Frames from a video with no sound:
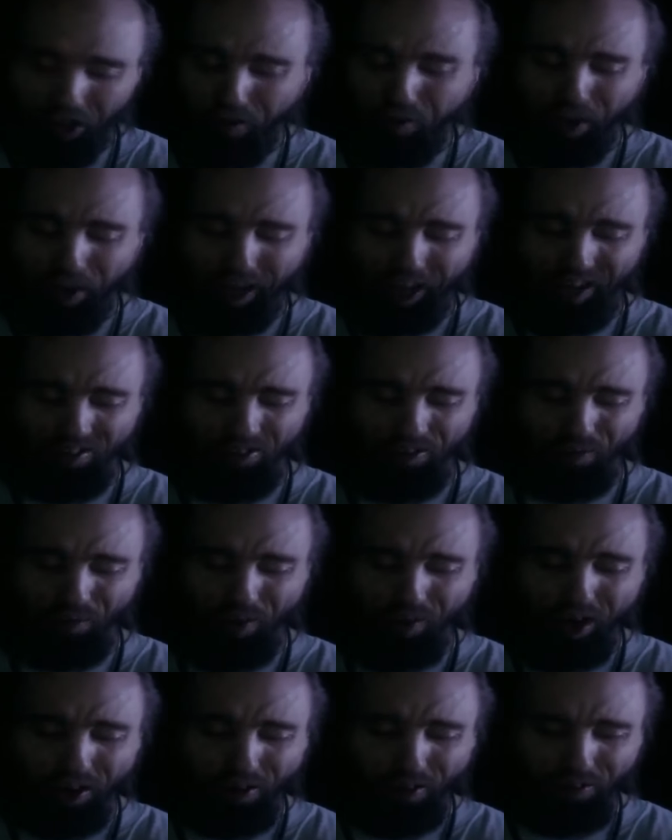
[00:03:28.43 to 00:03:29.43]
you guys as
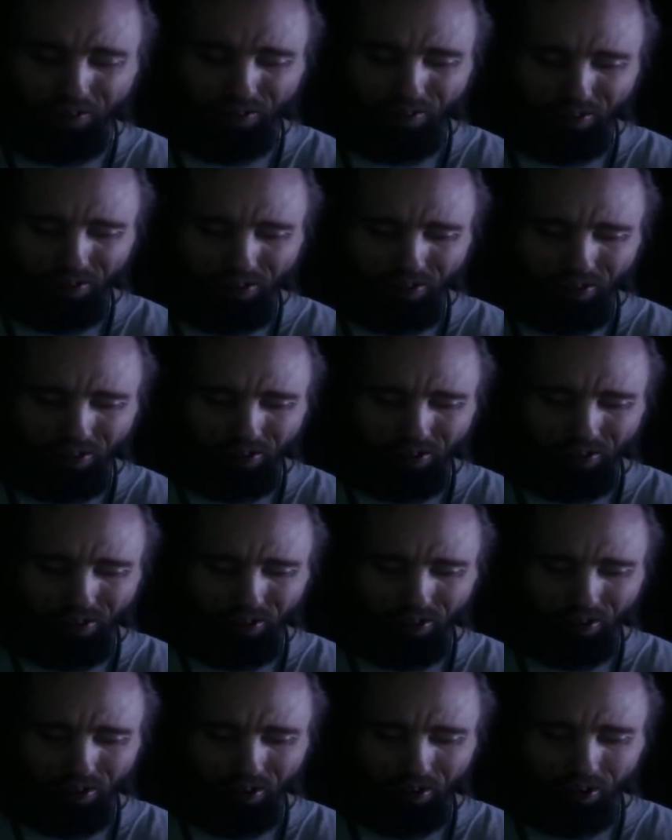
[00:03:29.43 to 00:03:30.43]
well.
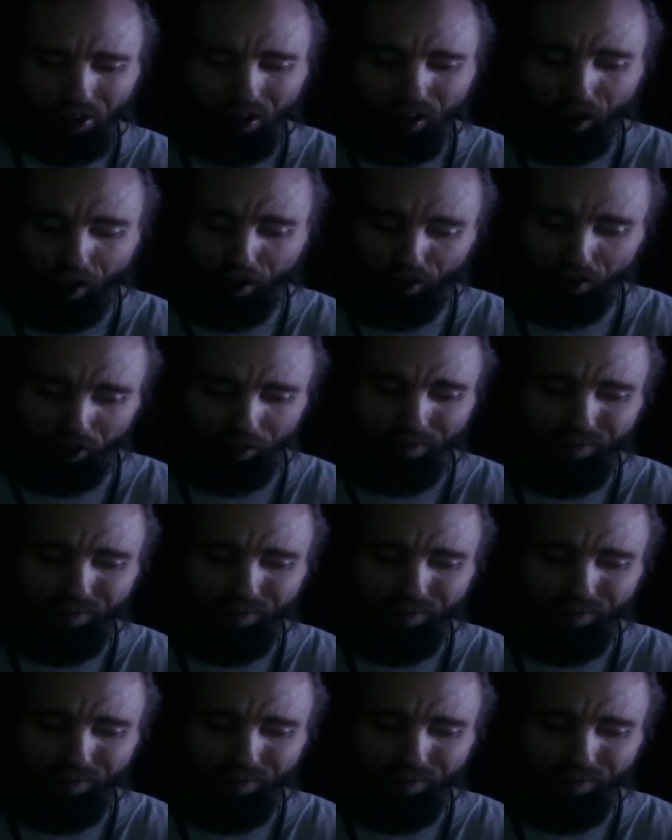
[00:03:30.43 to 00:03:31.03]
Because the